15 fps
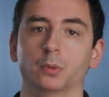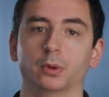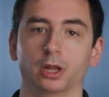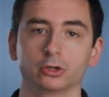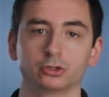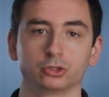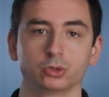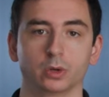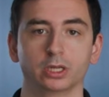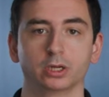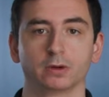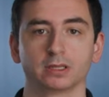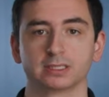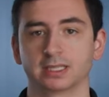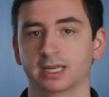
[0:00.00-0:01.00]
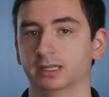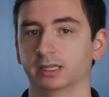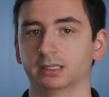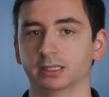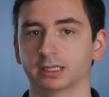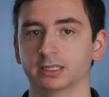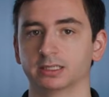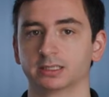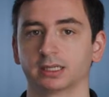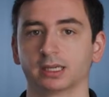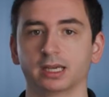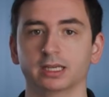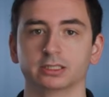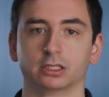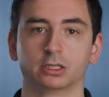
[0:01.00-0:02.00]
The 120 grit sanding disc
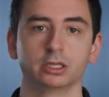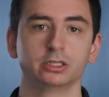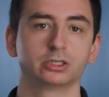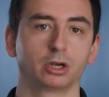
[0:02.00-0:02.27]
is a good